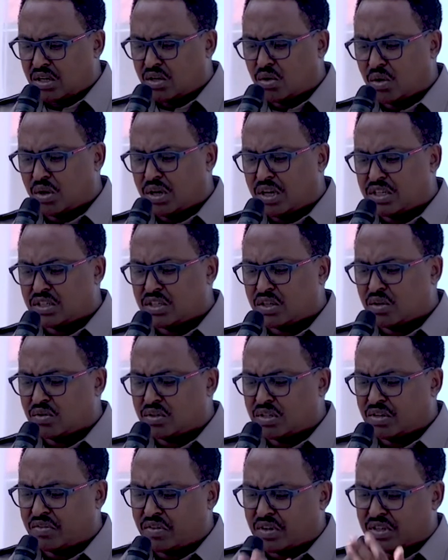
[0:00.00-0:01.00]
donation
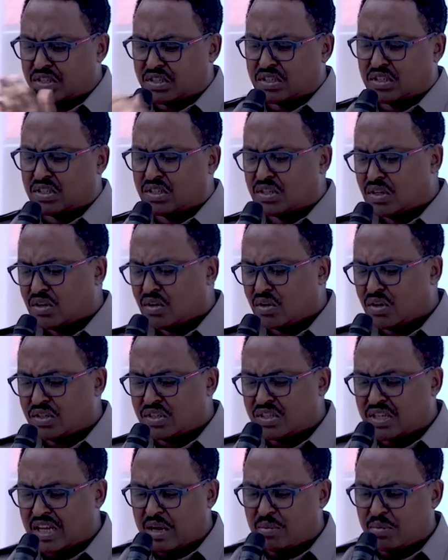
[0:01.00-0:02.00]
of the first
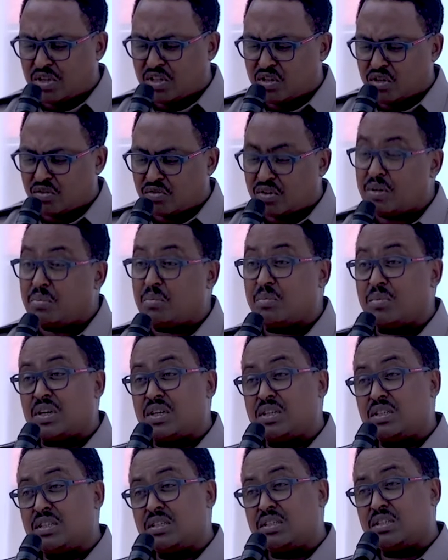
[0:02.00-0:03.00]
consignment of
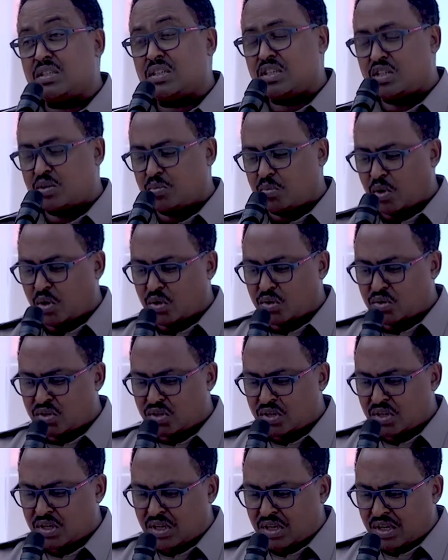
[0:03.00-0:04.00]
emergency
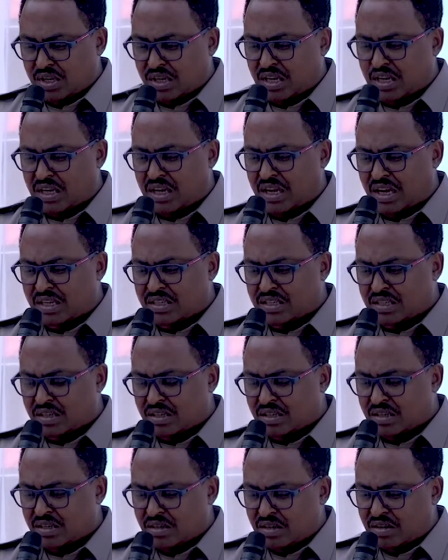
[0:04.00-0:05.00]
response and other